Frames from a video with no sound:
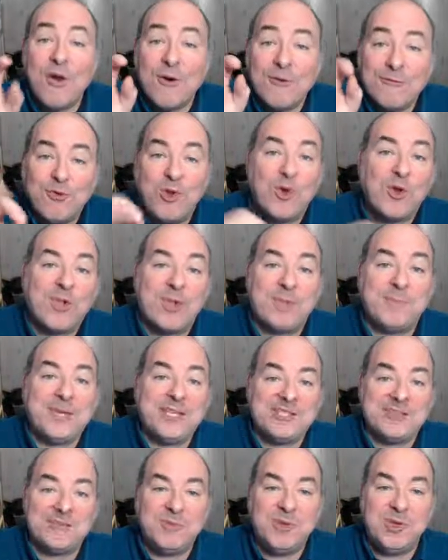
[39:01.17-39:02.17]
for that
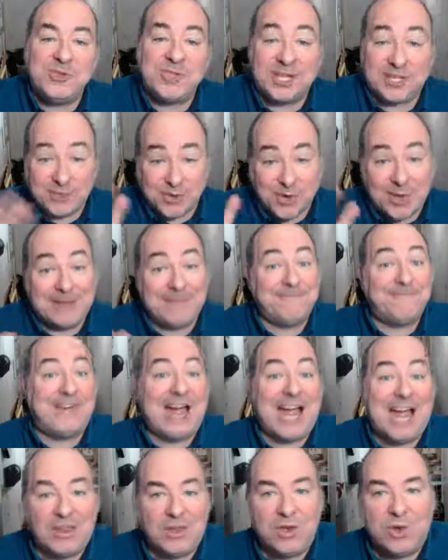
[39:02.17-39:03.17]
piece of music so I can
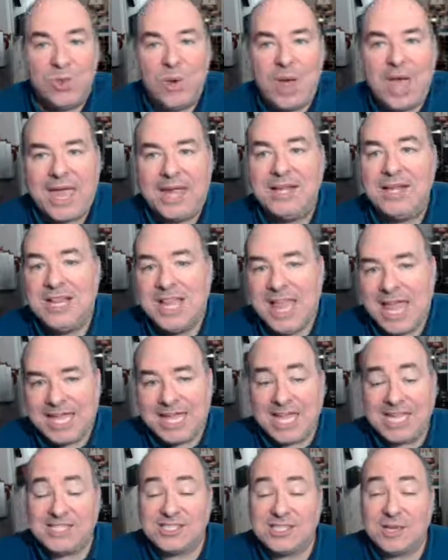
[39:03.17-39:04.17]
file it away in
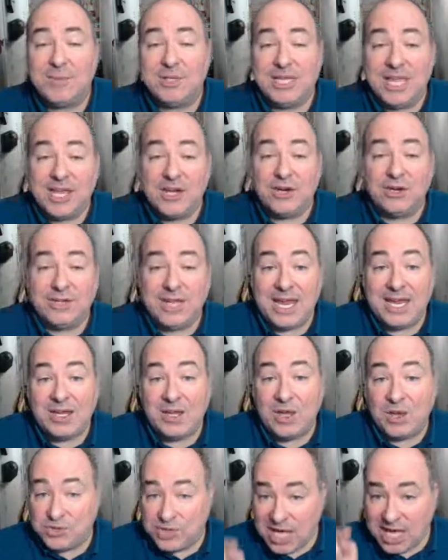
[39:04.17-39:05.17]
case someone later date
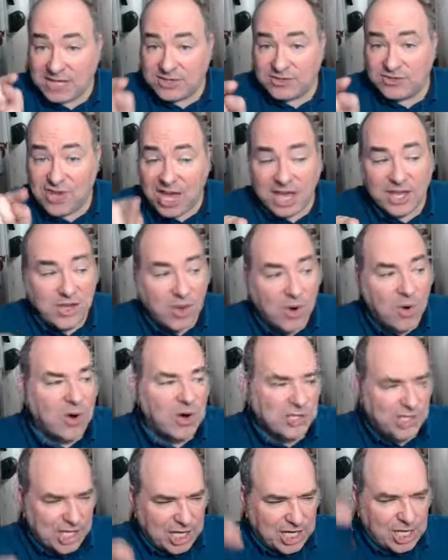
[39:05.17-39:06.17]
goes, that's not
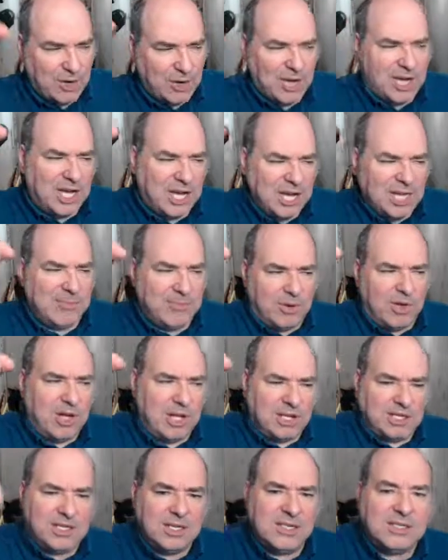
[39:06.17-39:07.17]
yours. And I go, oh, I
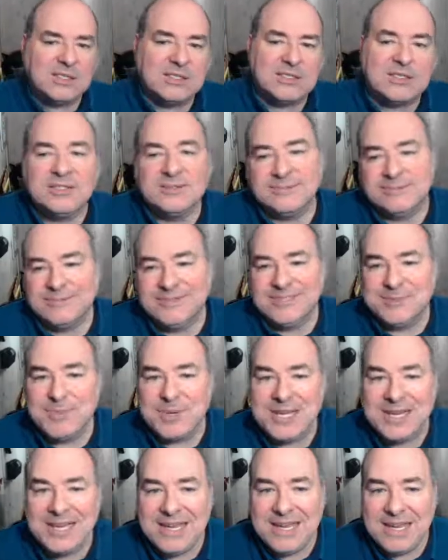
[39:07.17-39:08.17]
bought this. It's
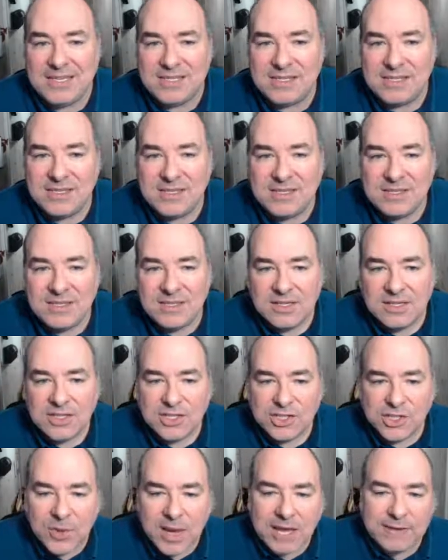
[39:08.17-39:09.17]
pretty neat.
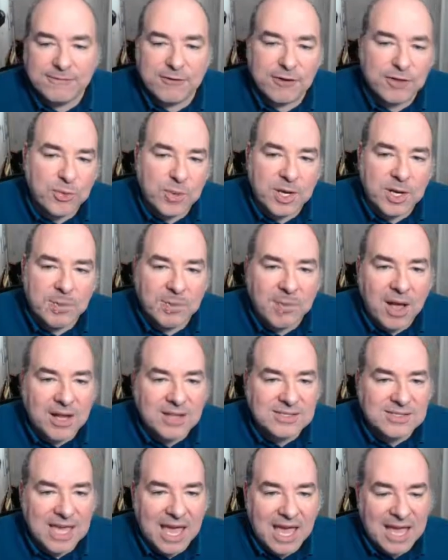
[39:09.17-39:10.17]
So again, for
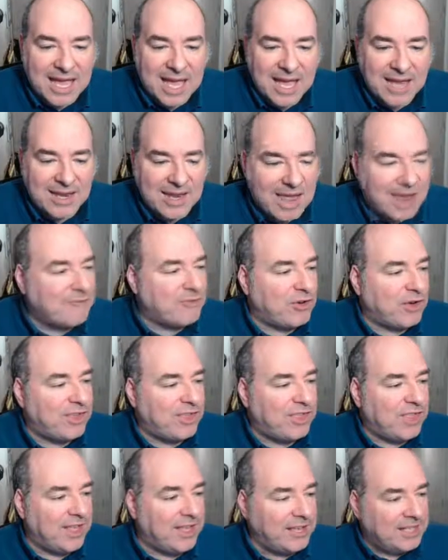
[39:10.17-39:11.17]
$300, I got
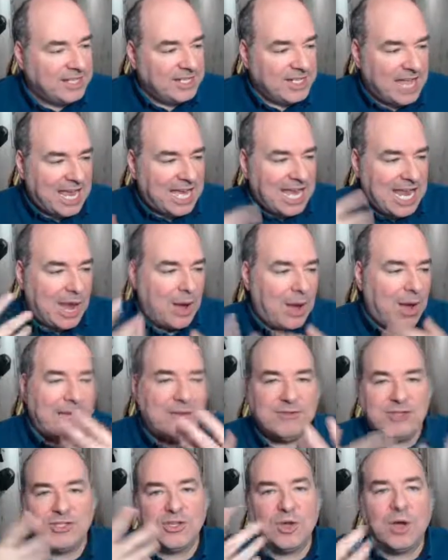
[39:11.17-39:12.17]
everything. And now I
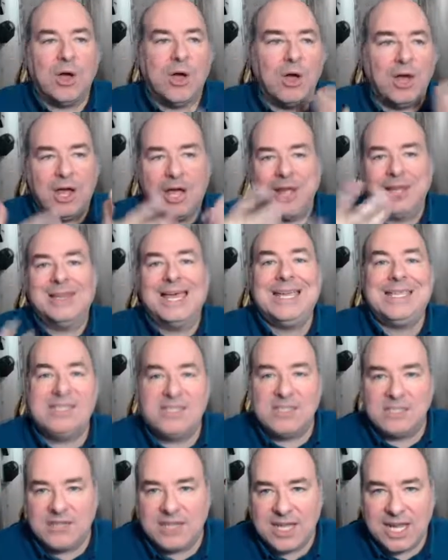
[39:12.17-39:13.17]
have this a
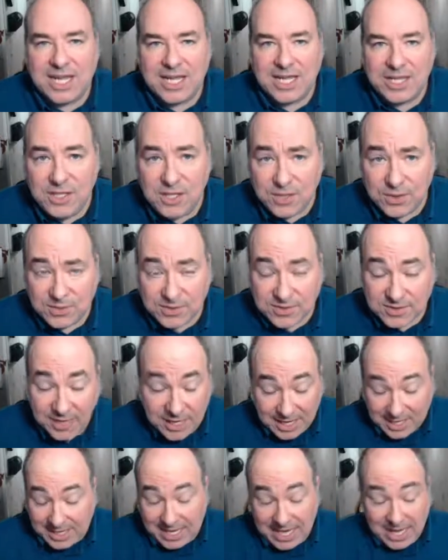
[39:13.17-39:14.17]
license that I can use.
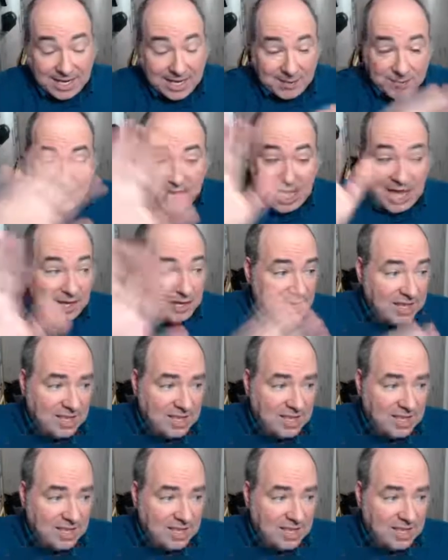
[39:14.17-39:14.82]
I'm not